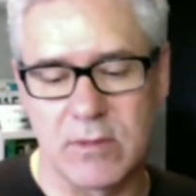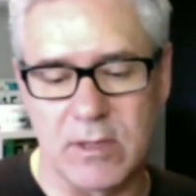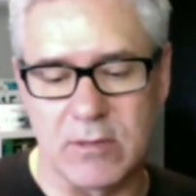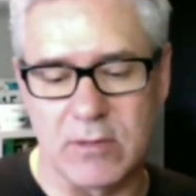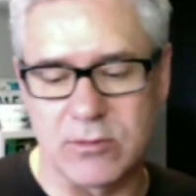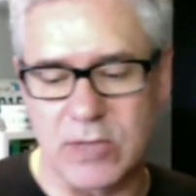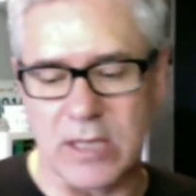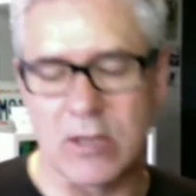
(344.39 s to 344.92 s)

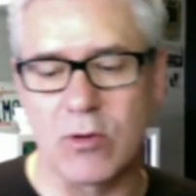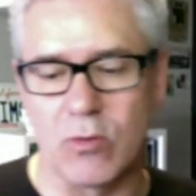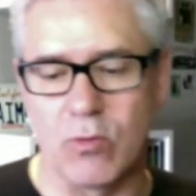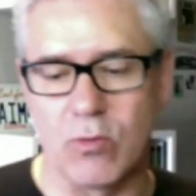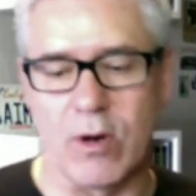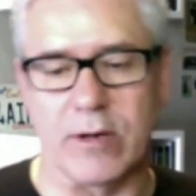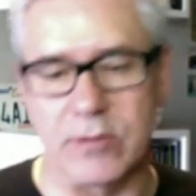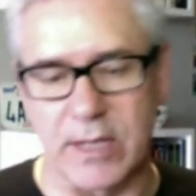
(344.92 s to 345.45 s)
technical
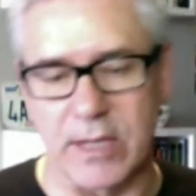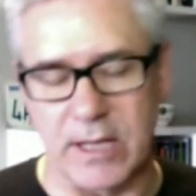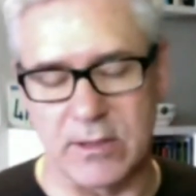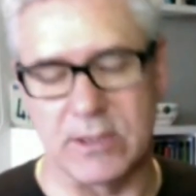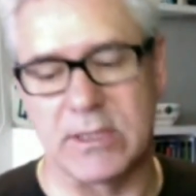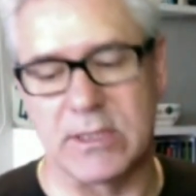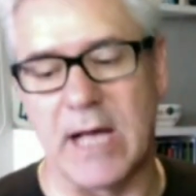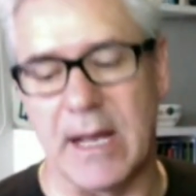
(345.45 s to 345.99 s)
work to get
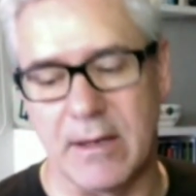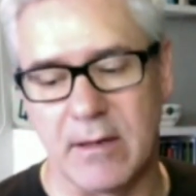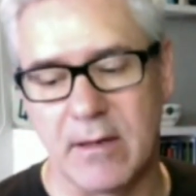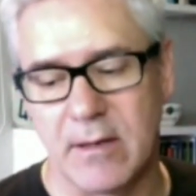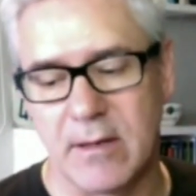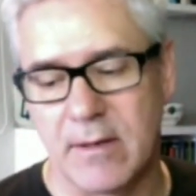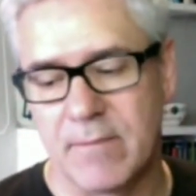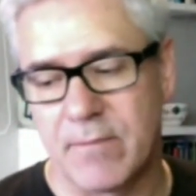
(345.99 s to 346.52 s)
this done.
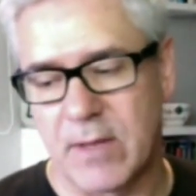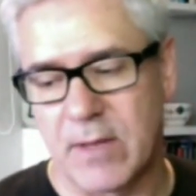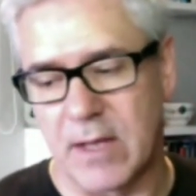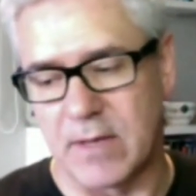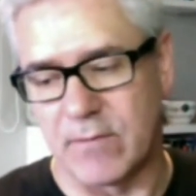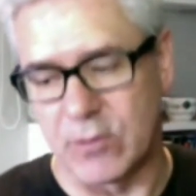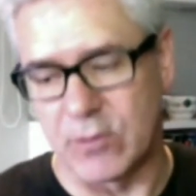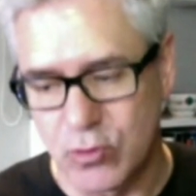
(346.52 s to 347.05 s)
And
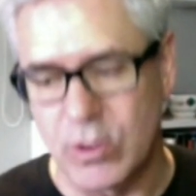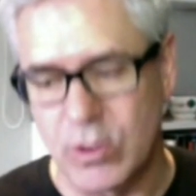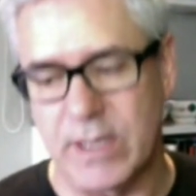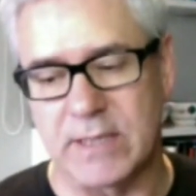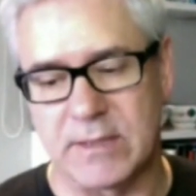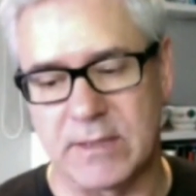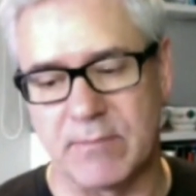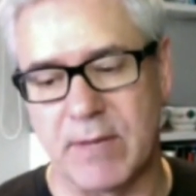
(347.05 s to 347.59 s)
if the tooling
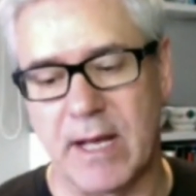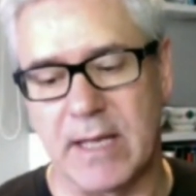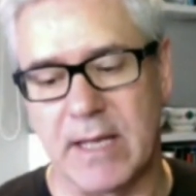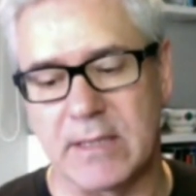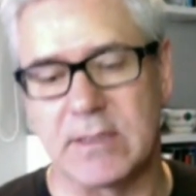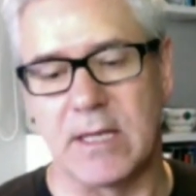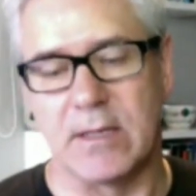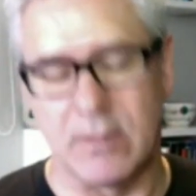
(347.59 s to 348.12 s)
is in
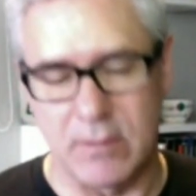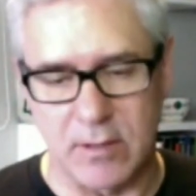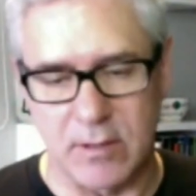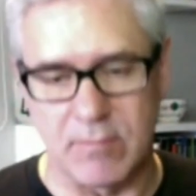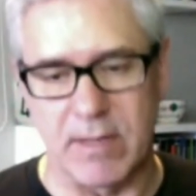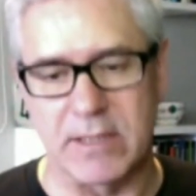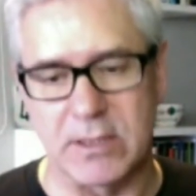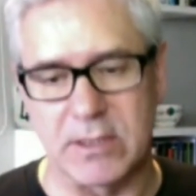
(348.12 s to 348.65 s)
place, then it
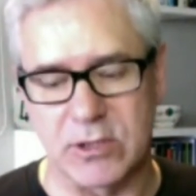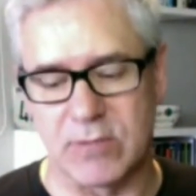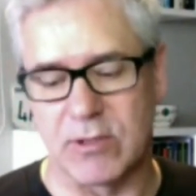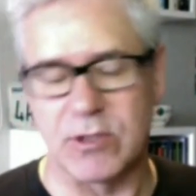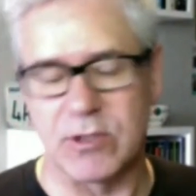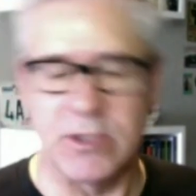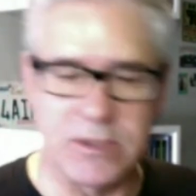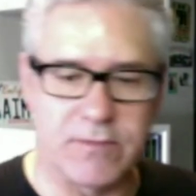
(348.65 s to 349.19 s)
makes it so
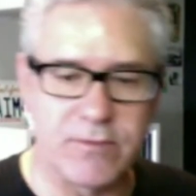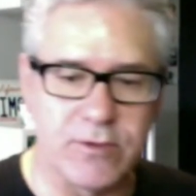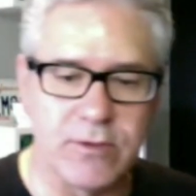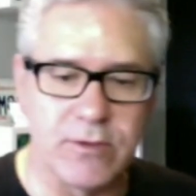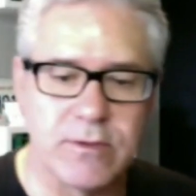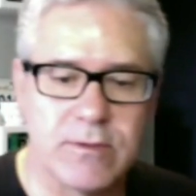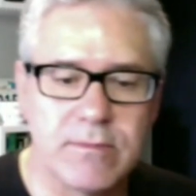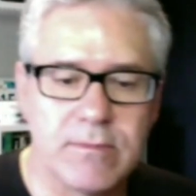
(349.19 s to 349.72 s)
much easier for
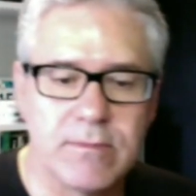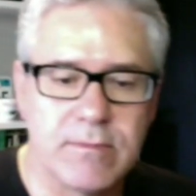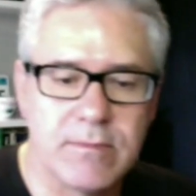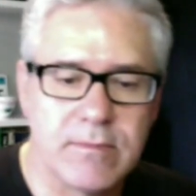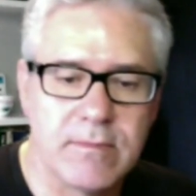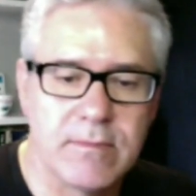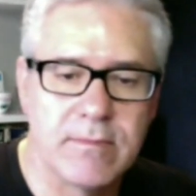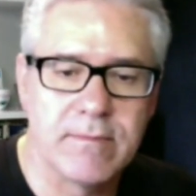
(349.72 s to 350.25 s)

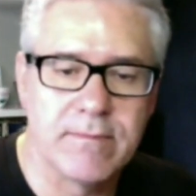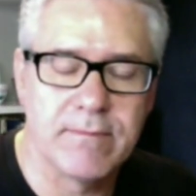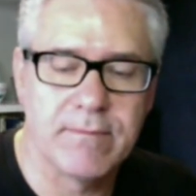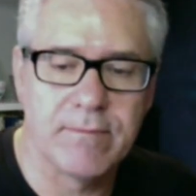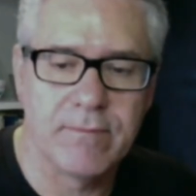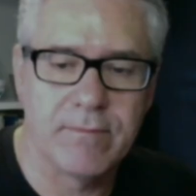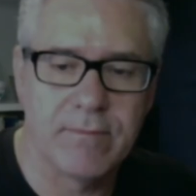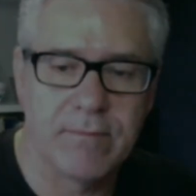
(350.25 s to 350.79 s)

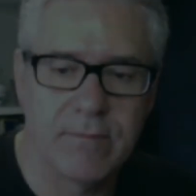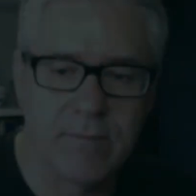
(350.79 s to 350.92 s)
you.